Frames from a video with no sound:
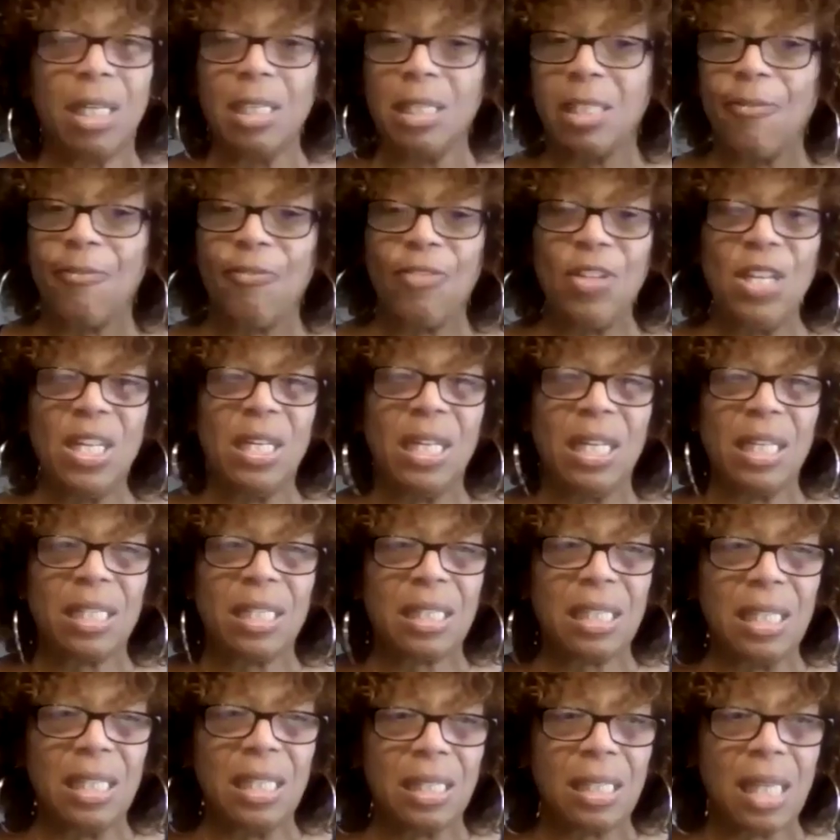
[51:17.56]
because the
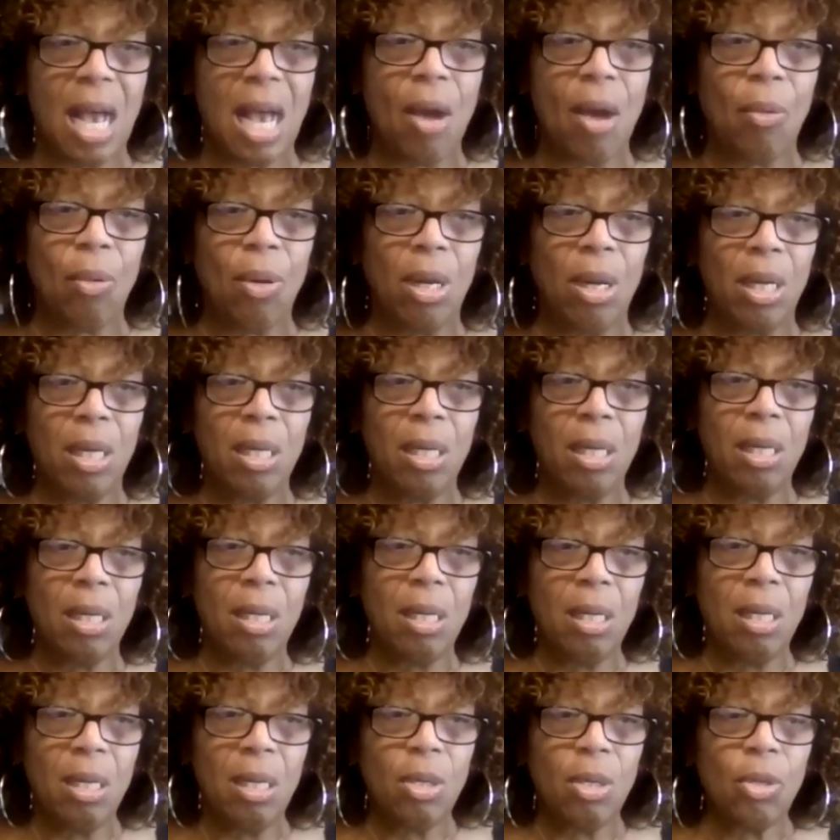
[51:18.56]
Phoenix is our
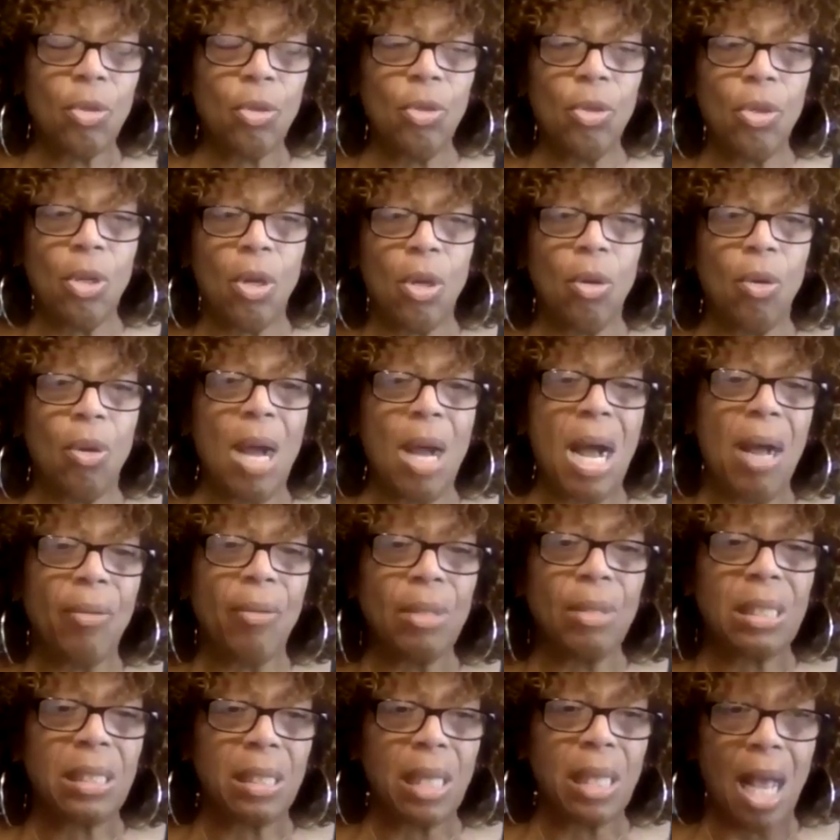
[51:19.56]

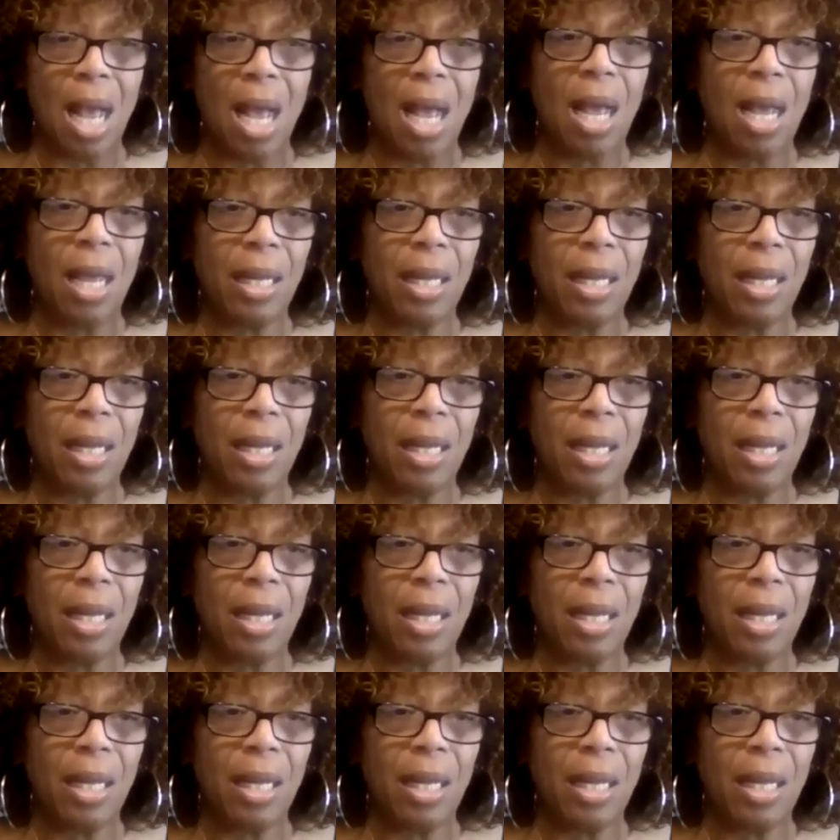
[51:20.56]
sign.